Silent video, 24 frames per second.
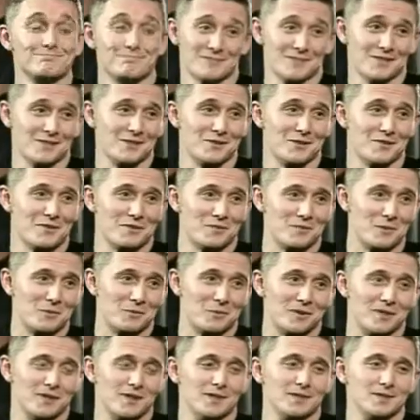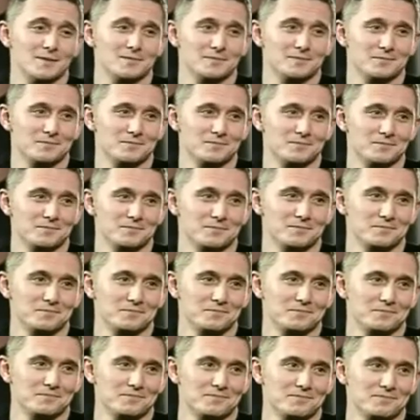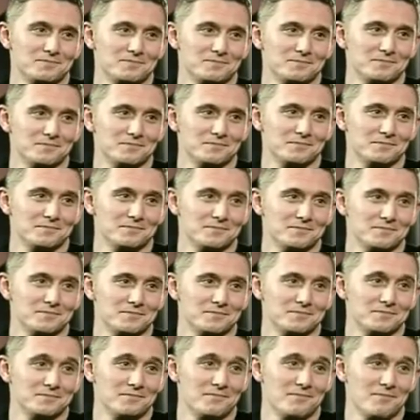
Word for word: Nothing wrong with that. No.